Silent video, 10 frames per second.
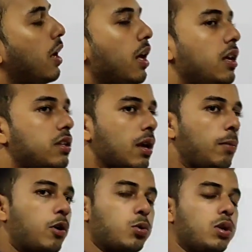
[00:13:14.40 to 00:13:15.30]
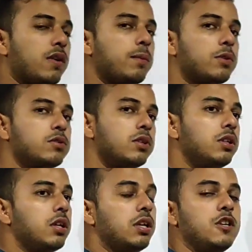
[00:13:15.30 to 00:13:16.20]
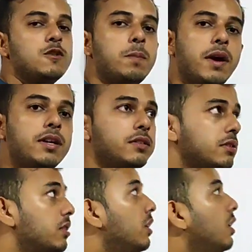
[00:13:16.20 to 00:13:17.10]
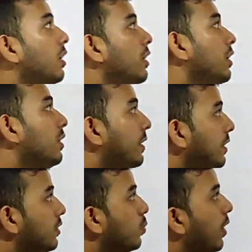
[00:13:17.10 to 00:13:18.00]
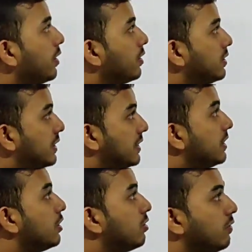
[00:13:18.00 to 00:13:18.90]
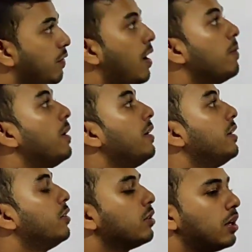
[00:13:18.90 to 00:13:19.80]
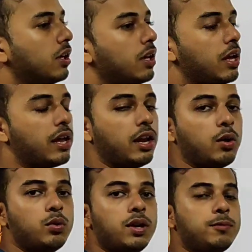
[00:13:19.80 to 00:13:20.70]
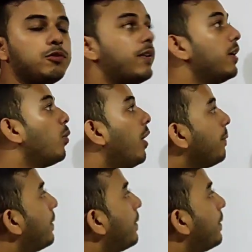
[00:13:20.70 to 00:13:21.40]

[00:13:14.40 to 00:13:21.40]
Each among 25,000 he spends, that is 16,500. Okay. Now we have to find what